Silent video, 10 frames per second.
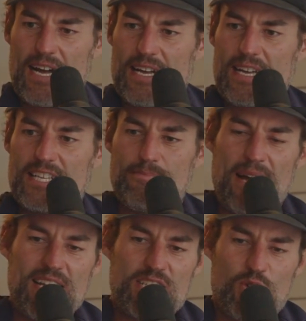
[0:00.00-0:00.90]
It's
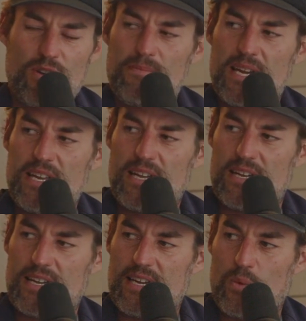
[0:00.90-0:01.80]
mainstream
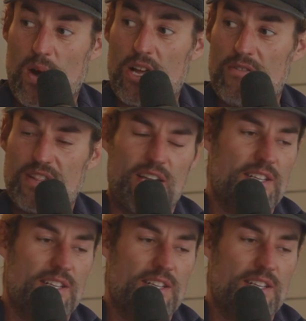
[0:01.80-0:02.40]
media in a way over there.